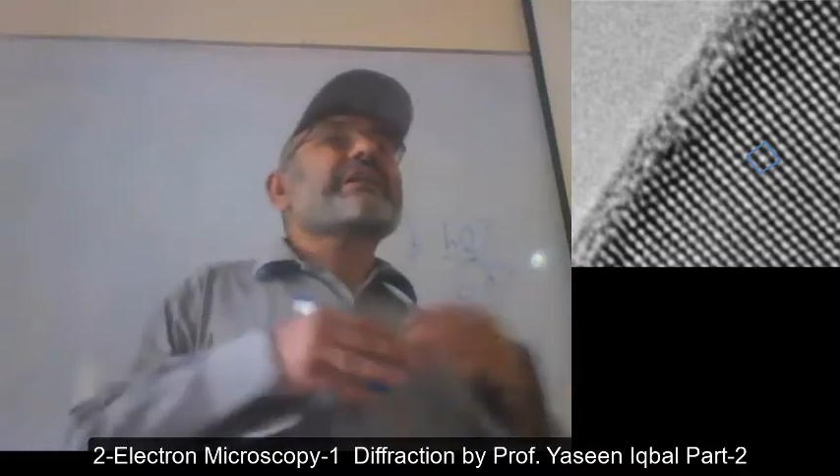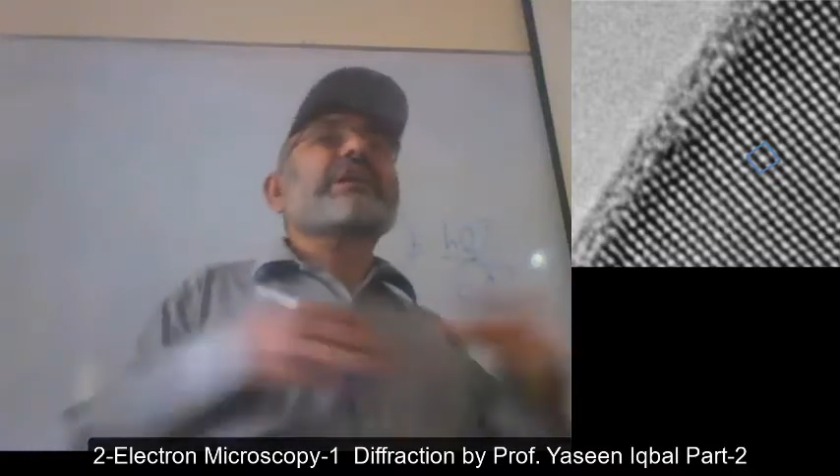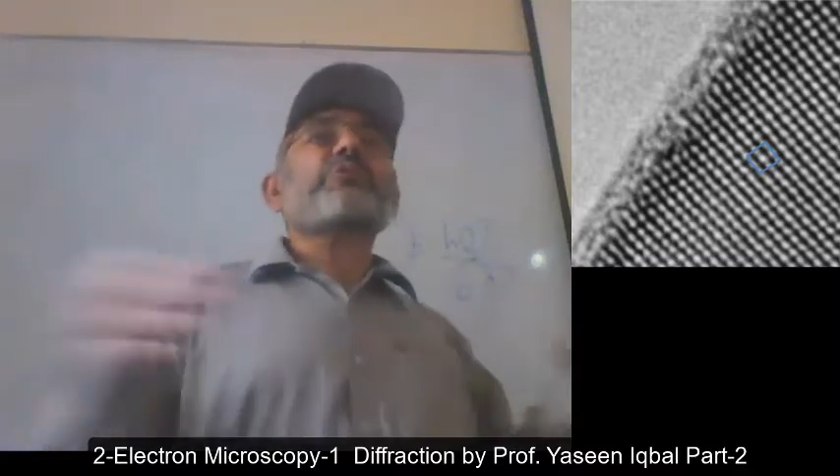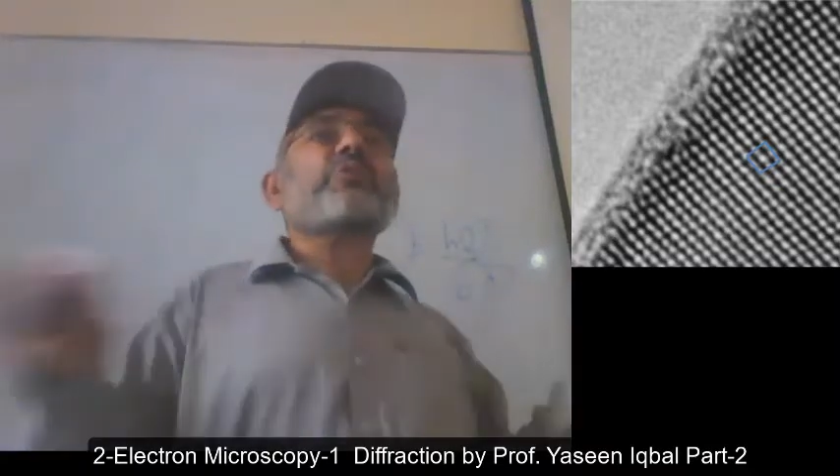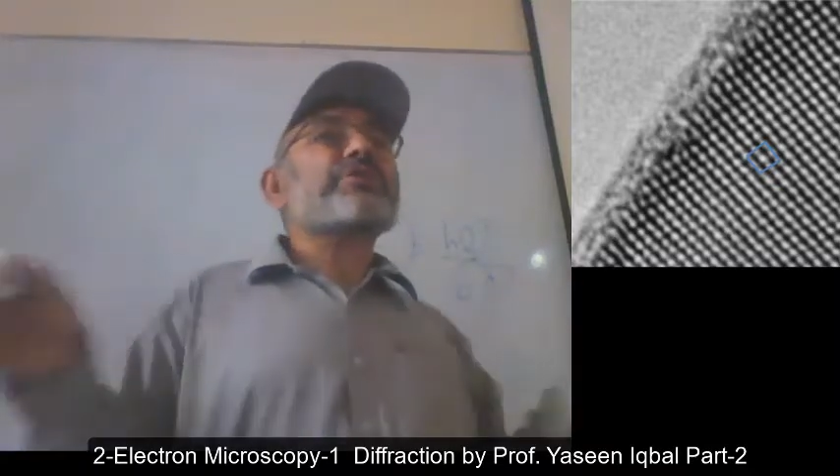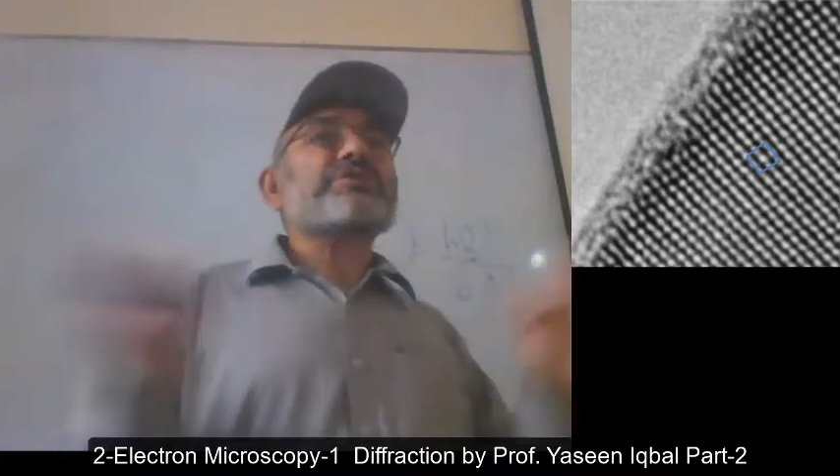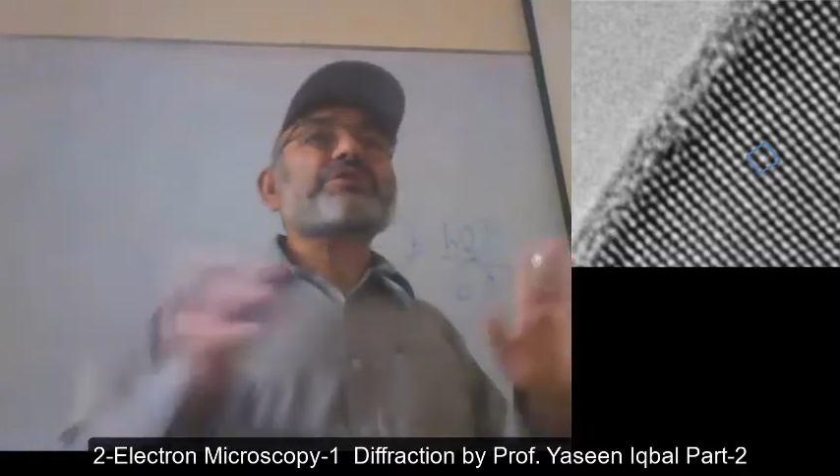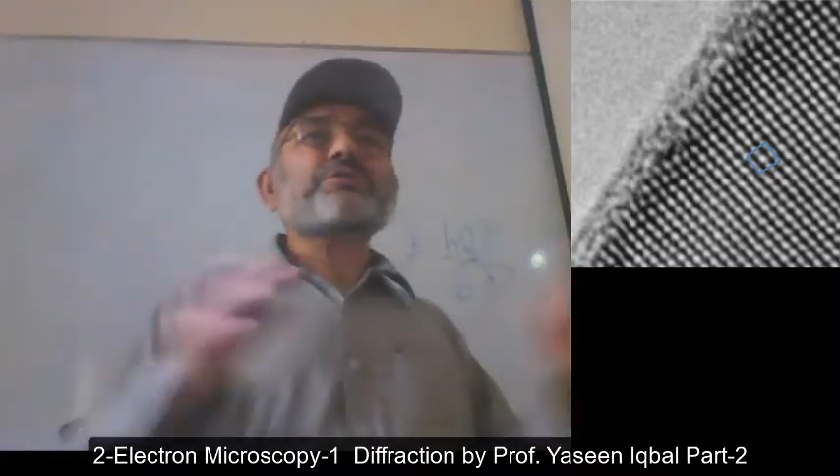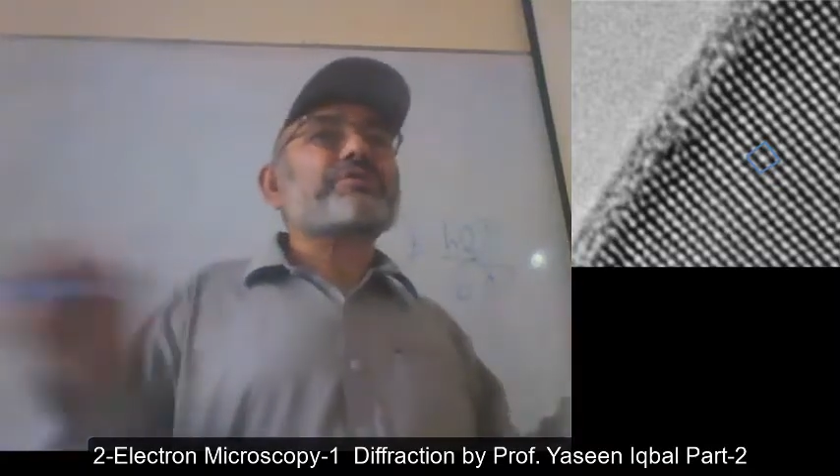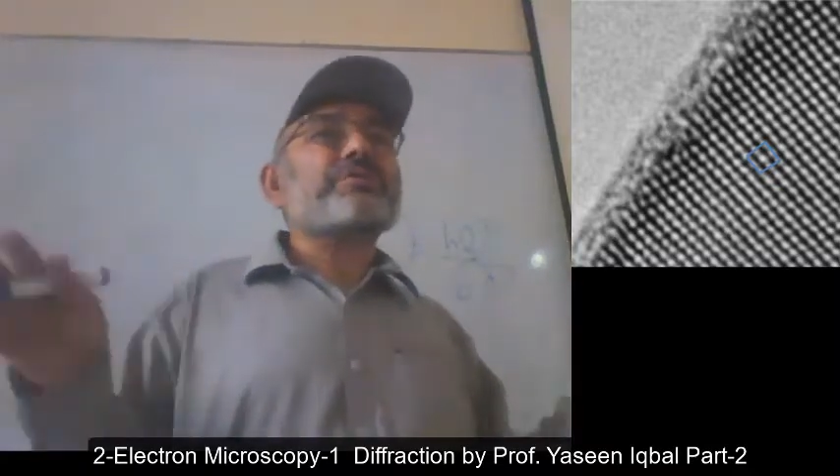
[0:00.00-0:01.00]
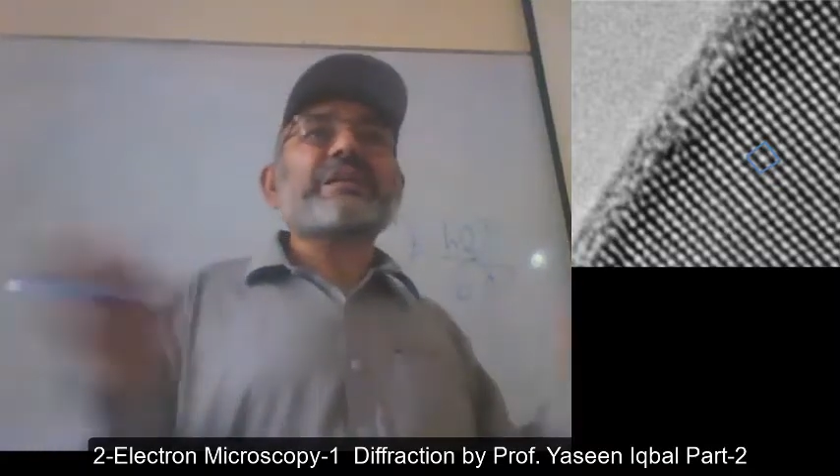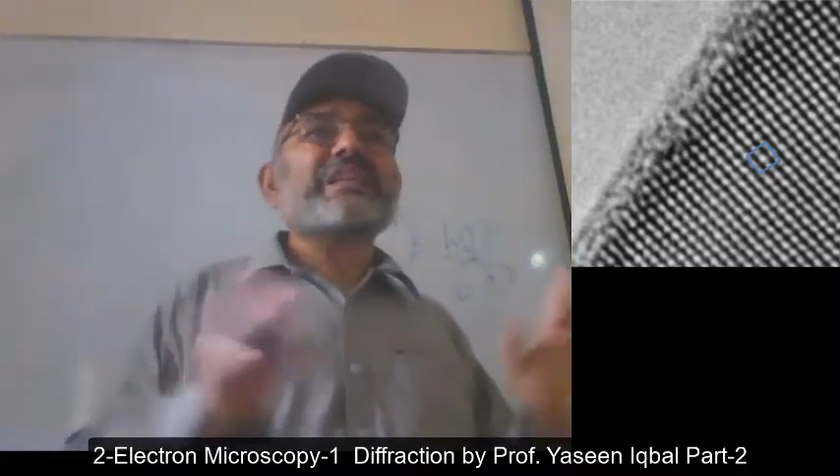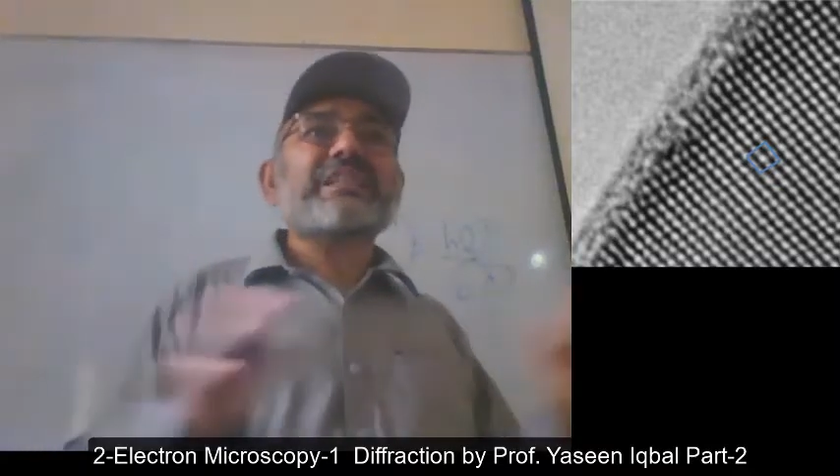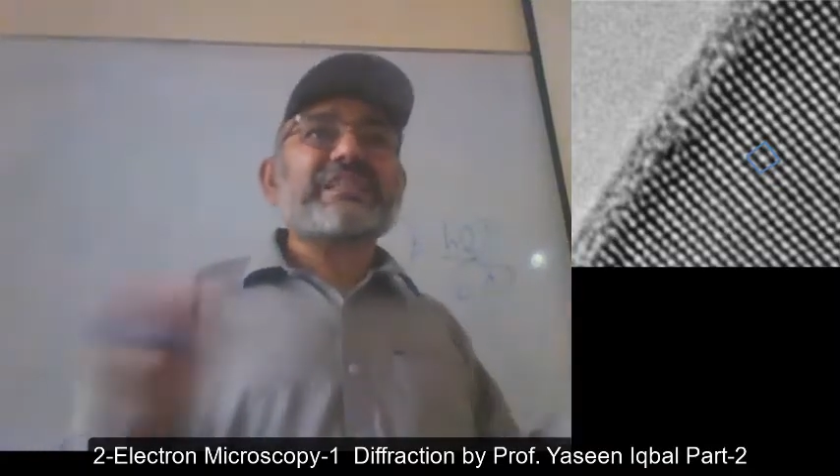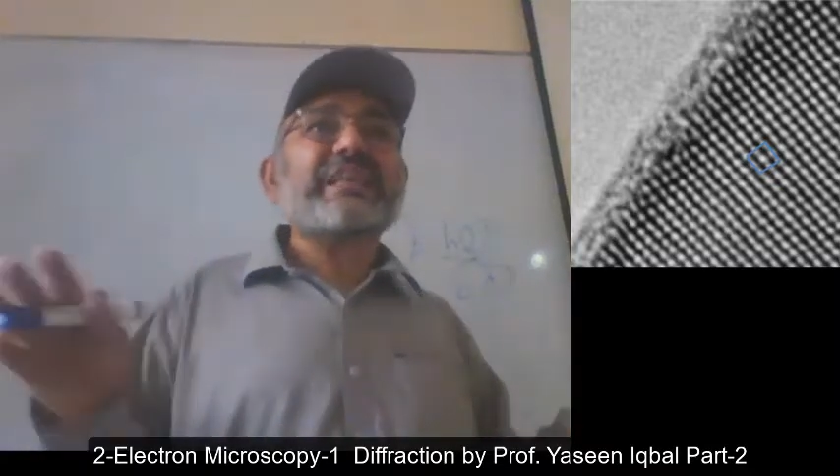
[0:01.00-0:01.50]
There was used to be
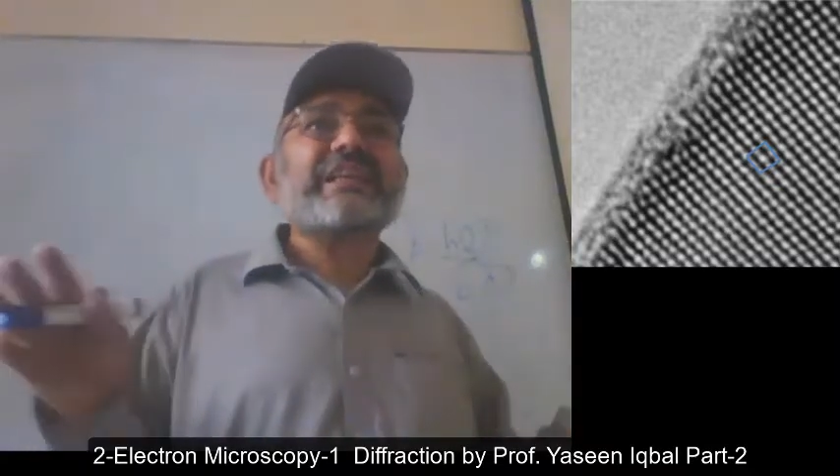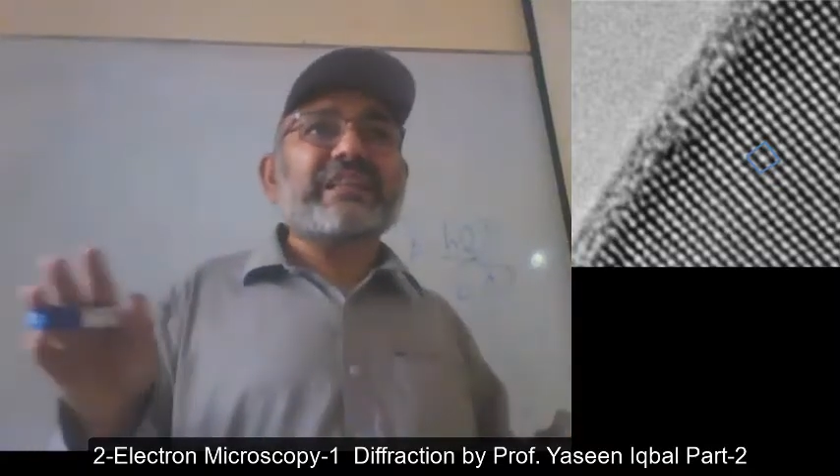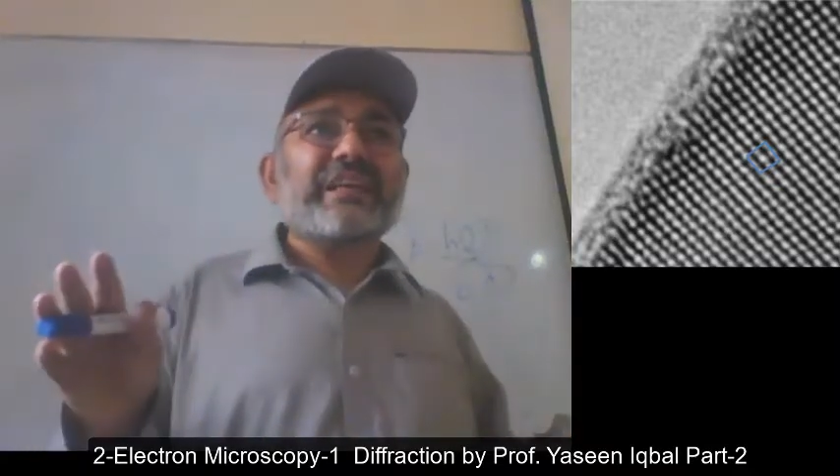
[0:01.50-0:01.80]
nothing